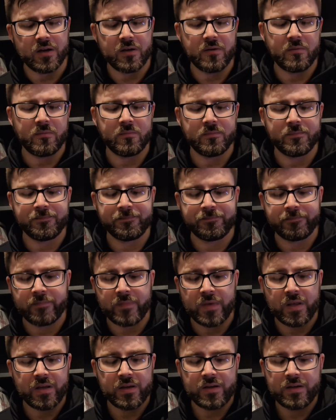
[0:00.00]
It
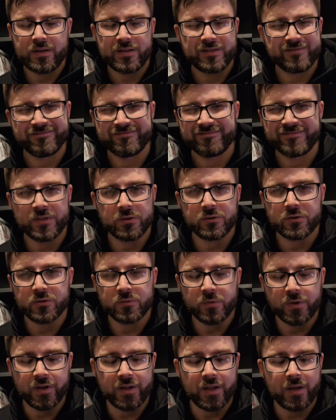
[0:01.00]
was
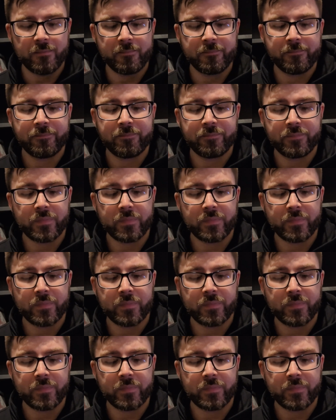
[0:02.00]
just one of them.